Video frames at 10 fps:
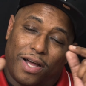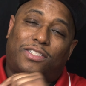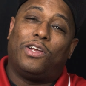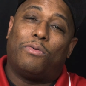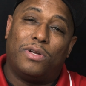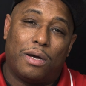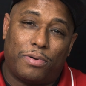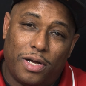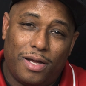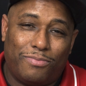What's your
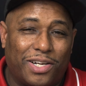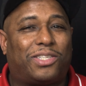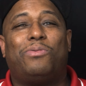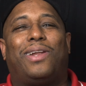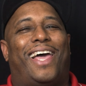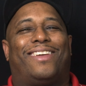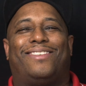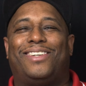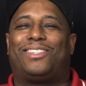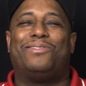number, huh? What you like?
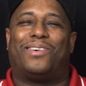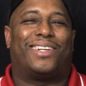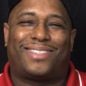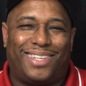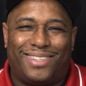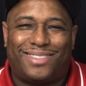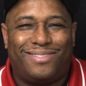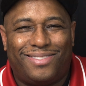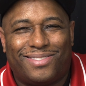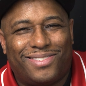What you want to see?
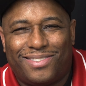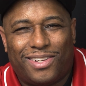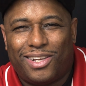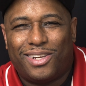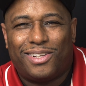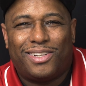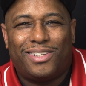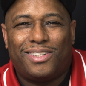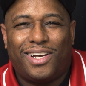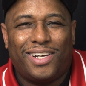
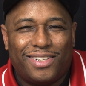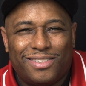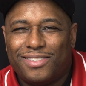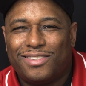Huh?